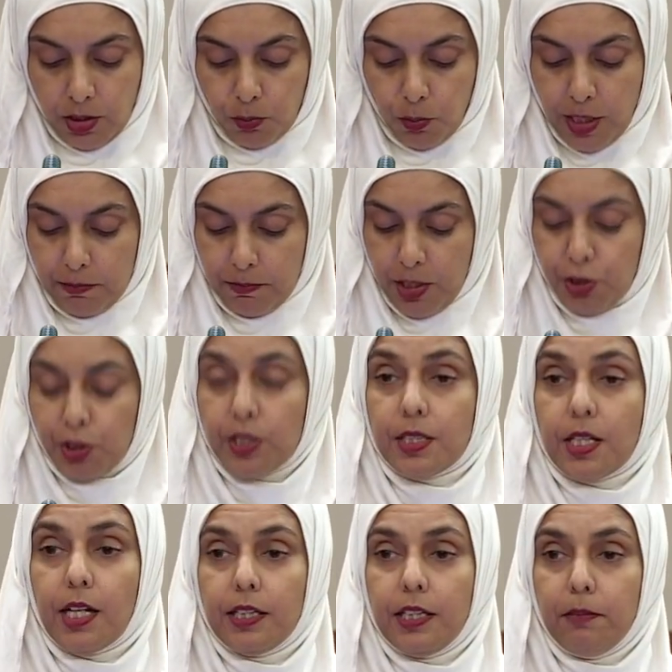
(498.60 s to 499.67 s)
What measures
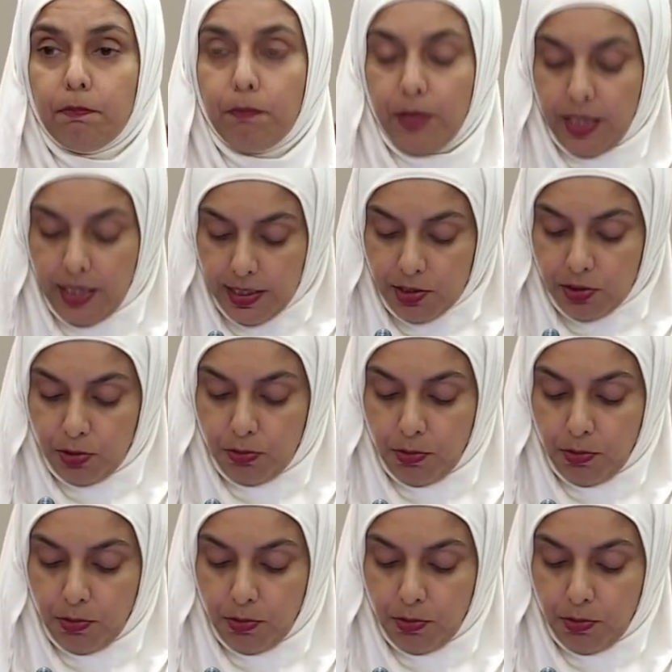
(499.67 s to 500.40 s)
are in place